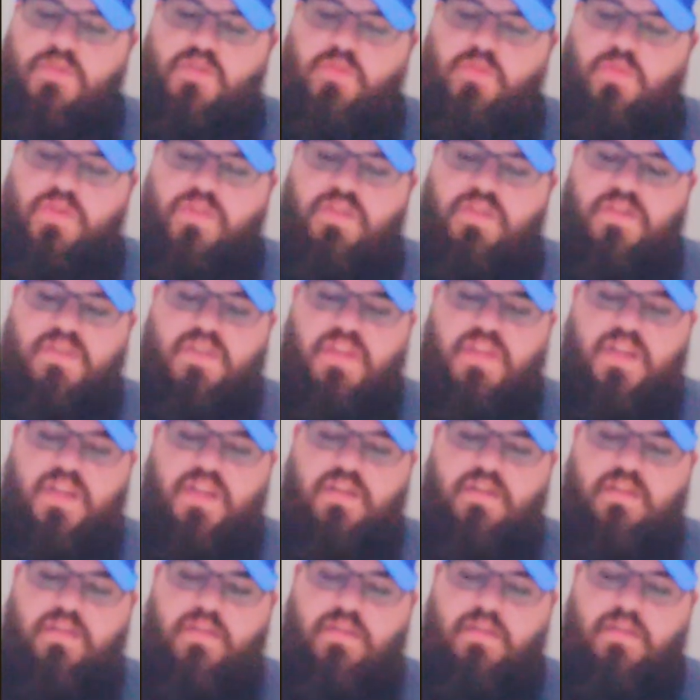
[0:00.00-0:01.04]
between the
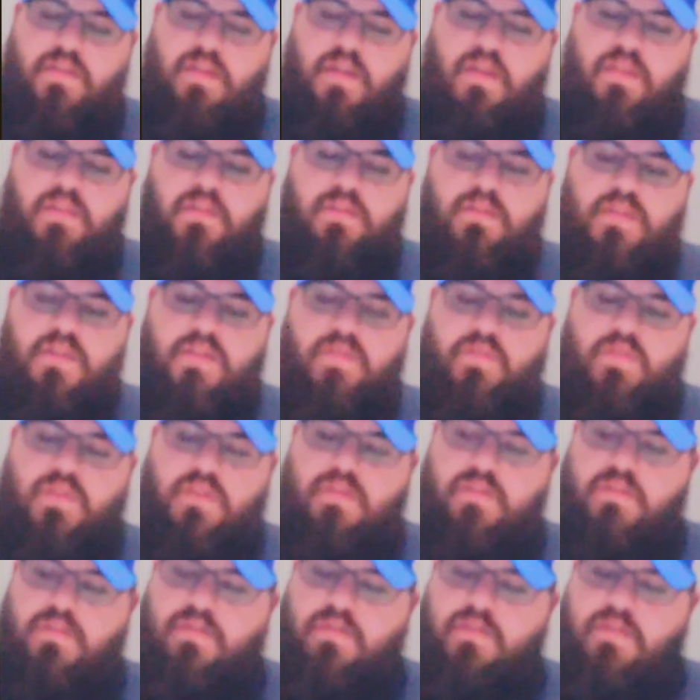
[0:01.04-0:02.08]
dead and the
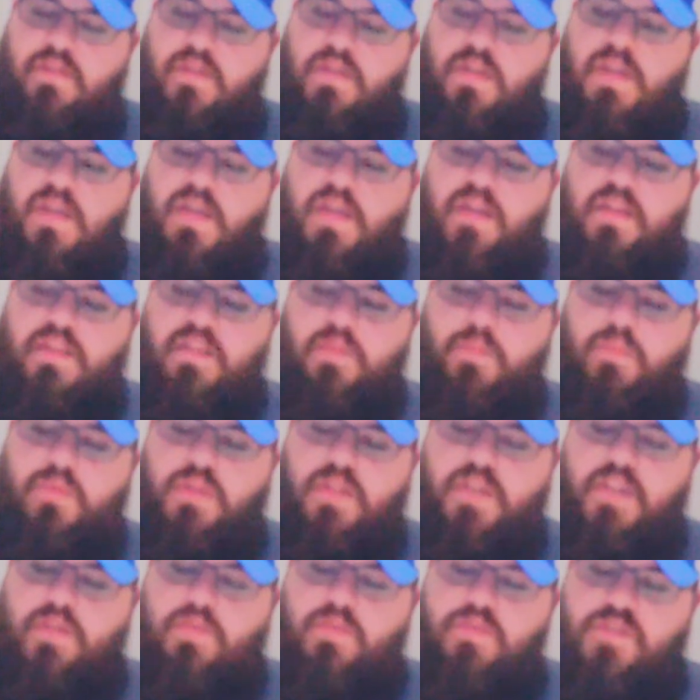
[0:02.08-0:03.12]
living, and the
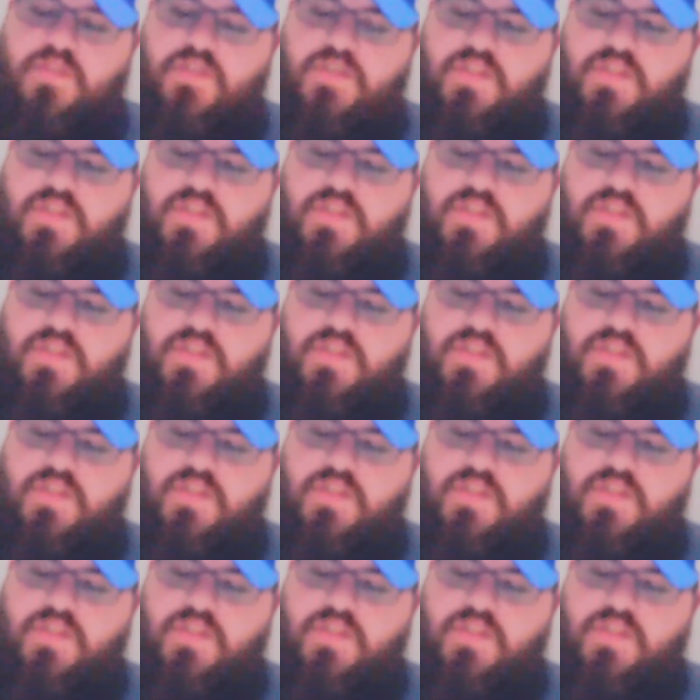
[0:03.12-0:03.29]
plague was